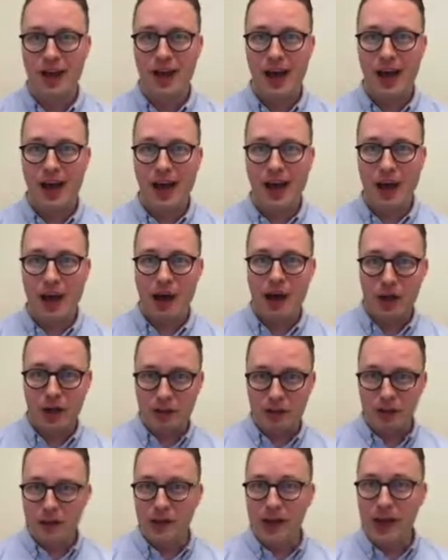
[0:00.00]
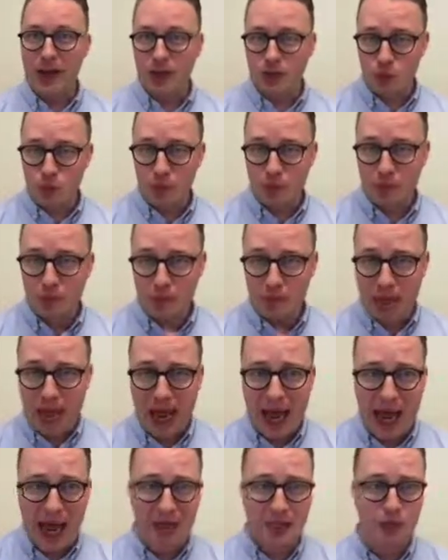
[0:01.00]
how Givelify has worked in the
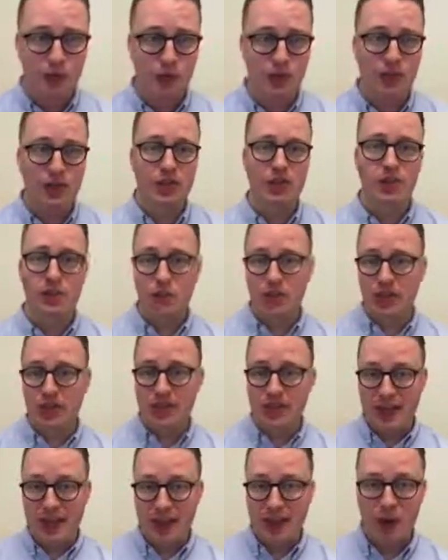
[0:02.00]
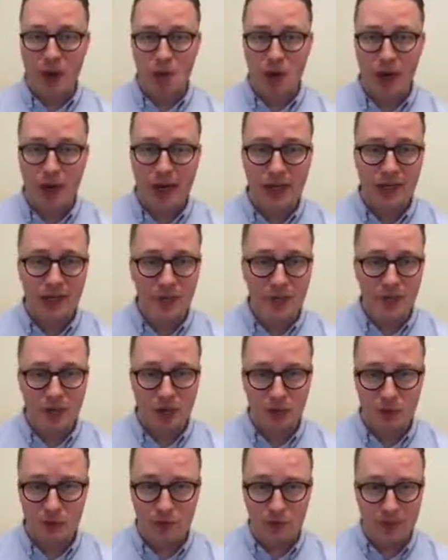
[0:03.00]
past, where you can choose a date range. And
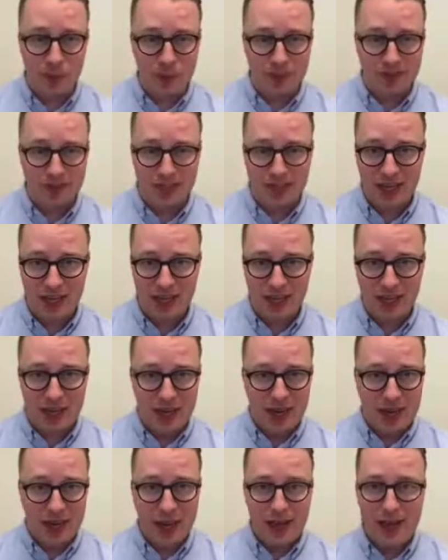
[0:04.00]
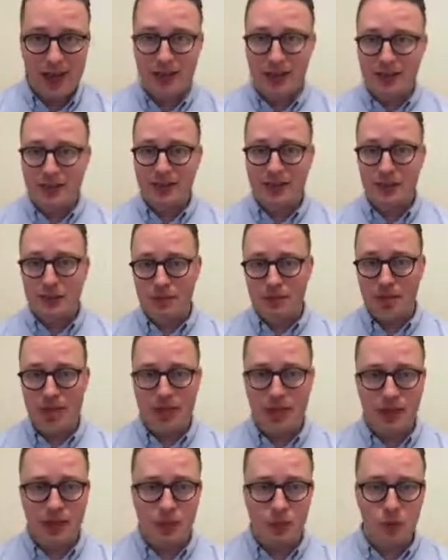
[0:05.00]
so if you want to set a custom
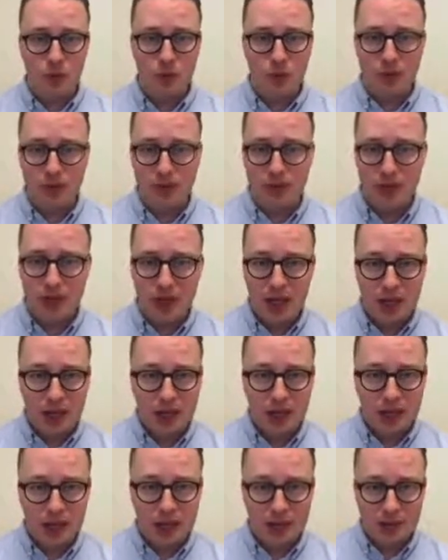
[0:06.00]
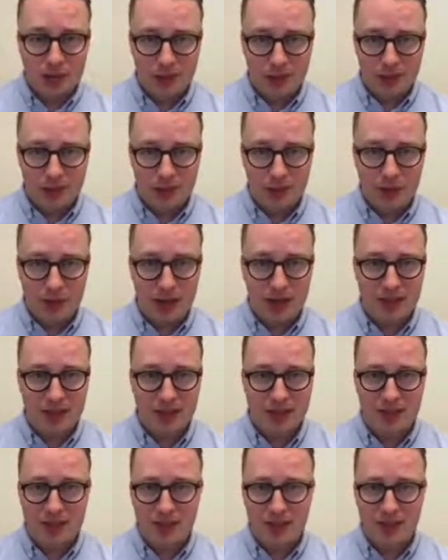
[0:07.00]
date, you would just click in the box
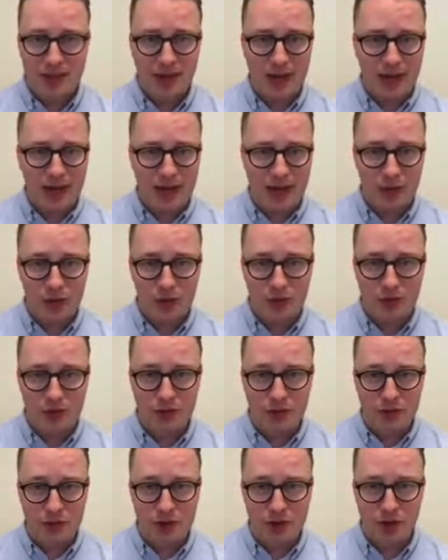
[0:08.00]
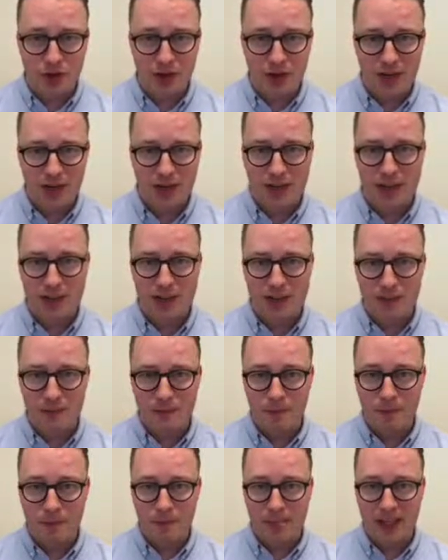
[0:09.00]
here and choose your start date,
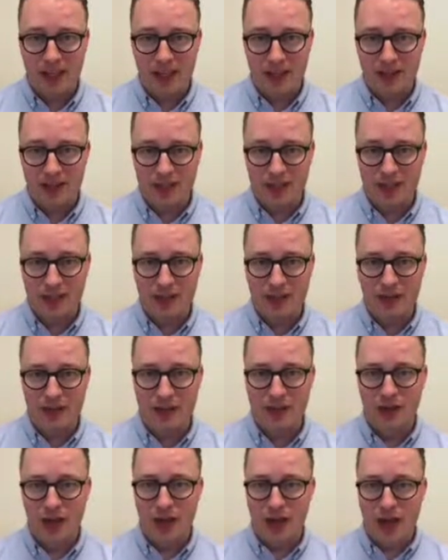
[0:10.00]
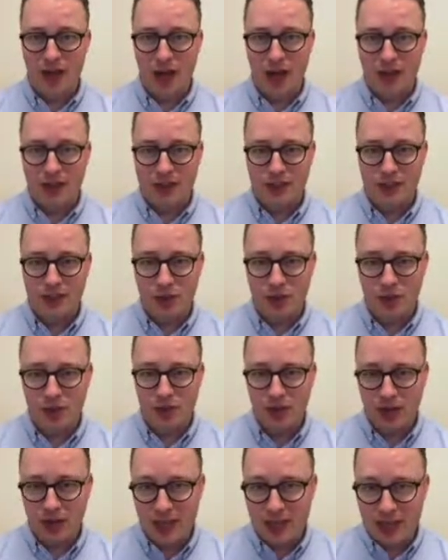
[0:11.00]
and then click here to choose
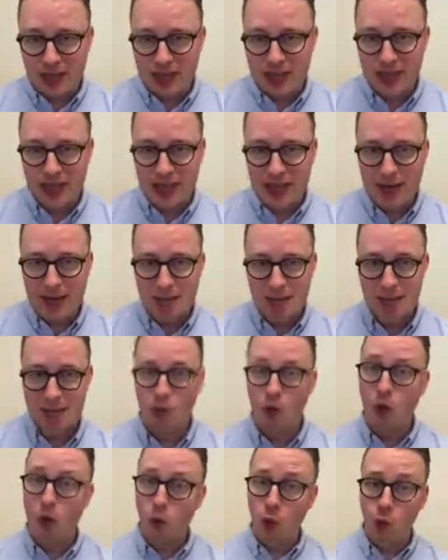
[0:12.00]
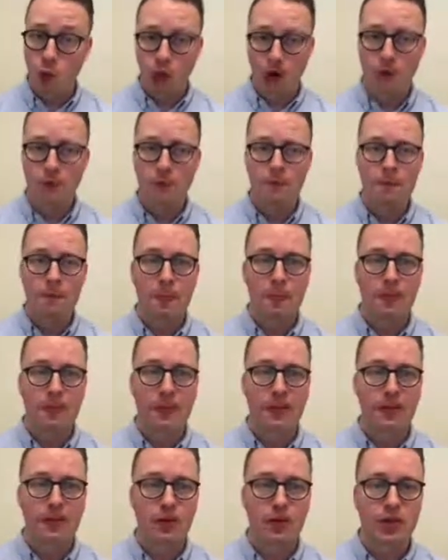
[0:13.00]
your end date, or
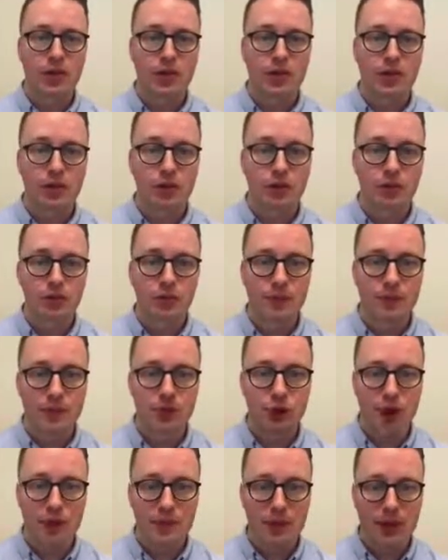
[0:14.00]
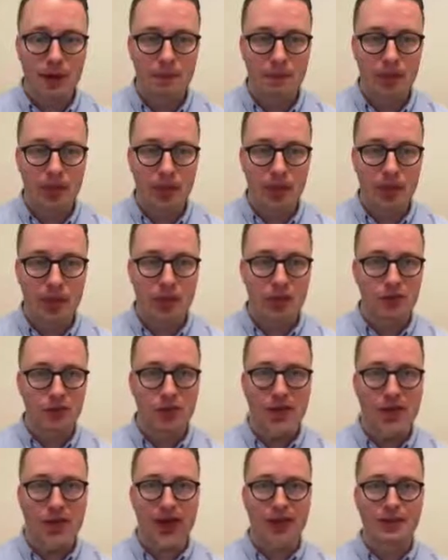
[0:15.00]
you can choose from the drop-down menu here
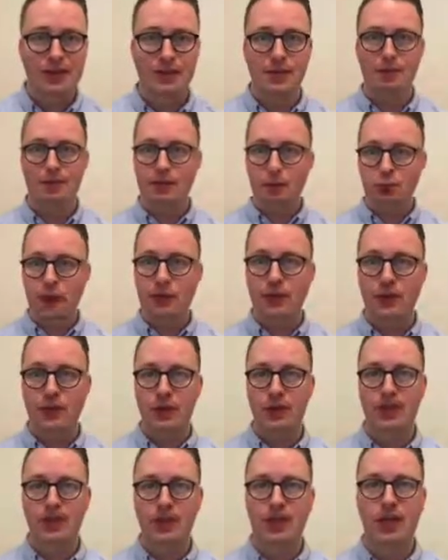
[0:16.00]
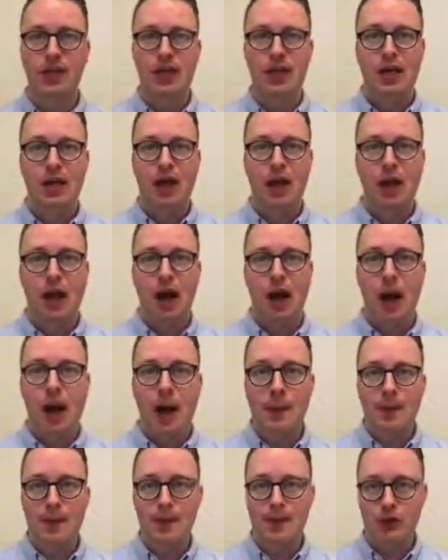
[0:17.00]
that has some pre-filled
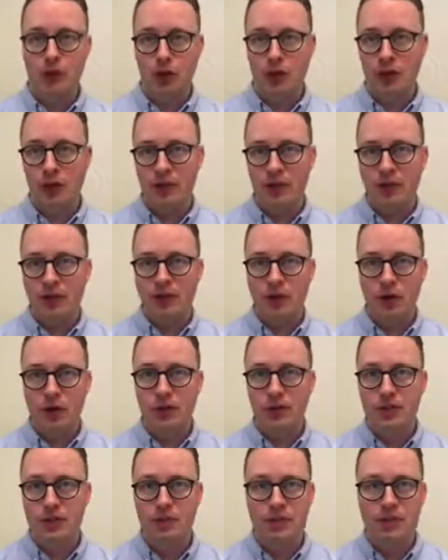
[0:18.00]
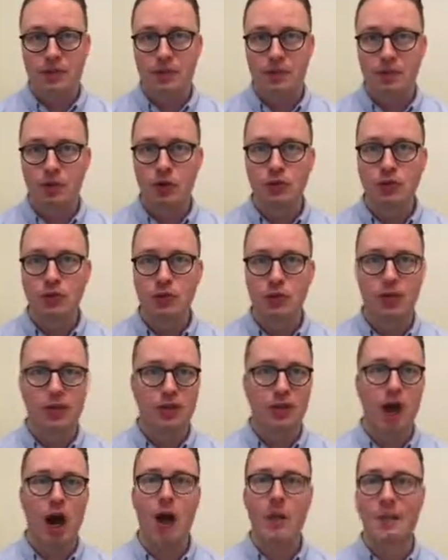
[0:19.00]
options for you. And these are just the most
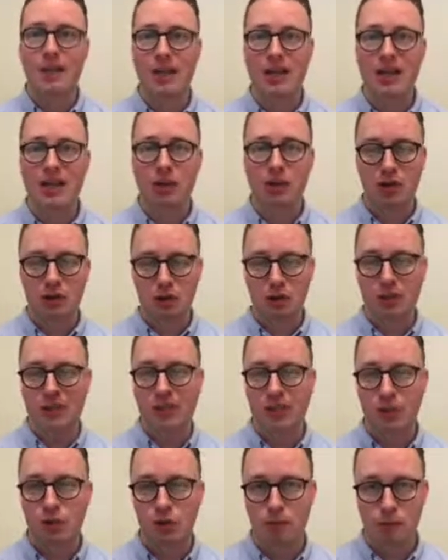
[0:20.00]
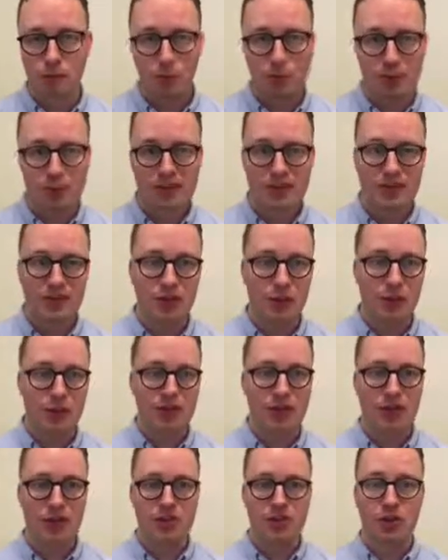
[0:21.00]
commonly requested reports. So it's
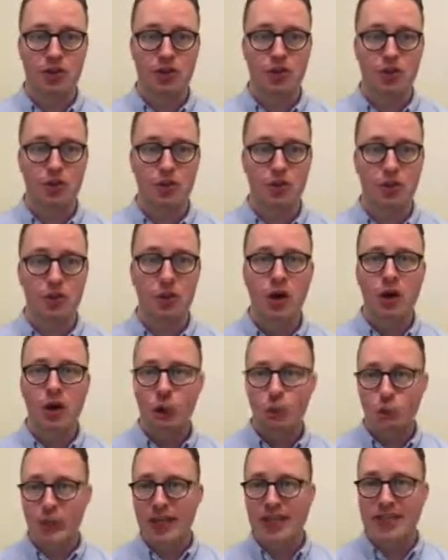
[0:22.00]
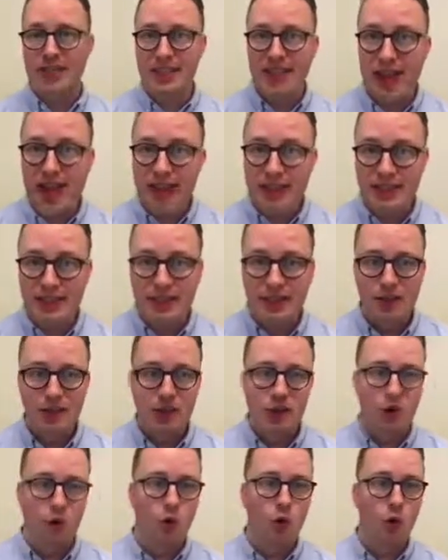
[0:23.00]
going to show you week to date,
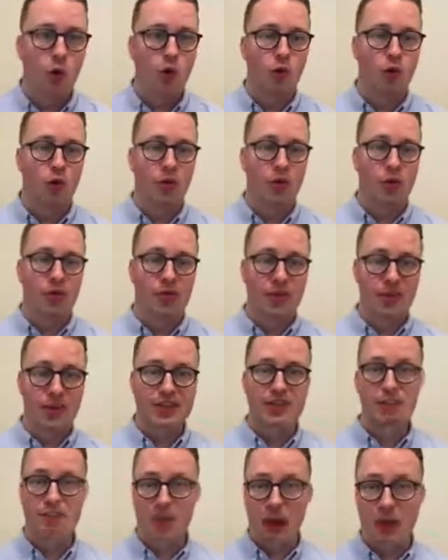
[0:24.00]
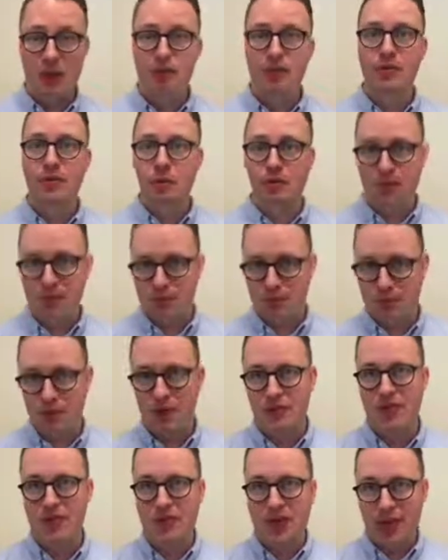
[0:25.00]
or this month, which is
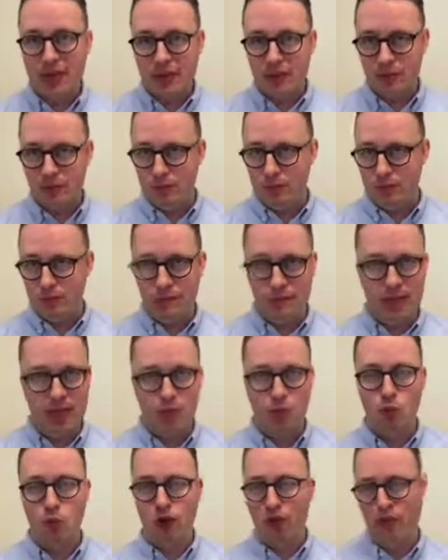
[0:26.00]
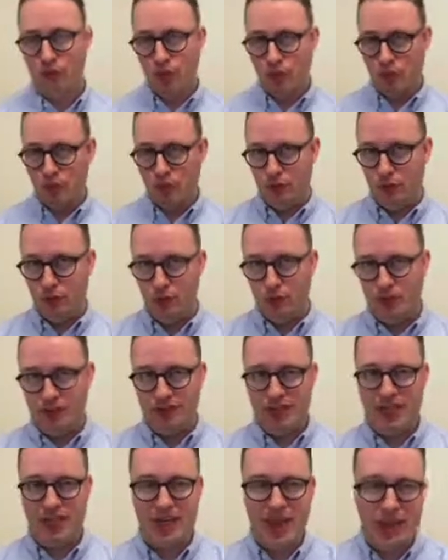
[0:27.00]
month to date, day 1 through whatever
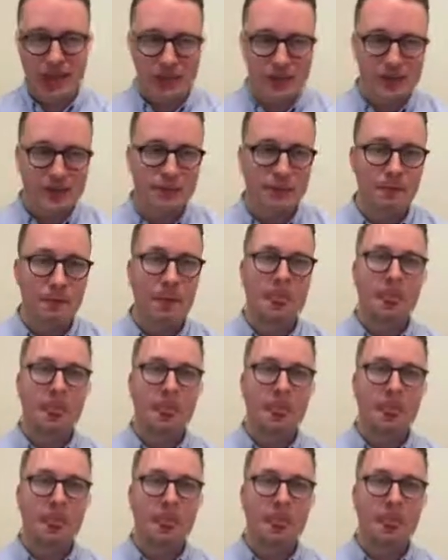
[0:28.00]
today is.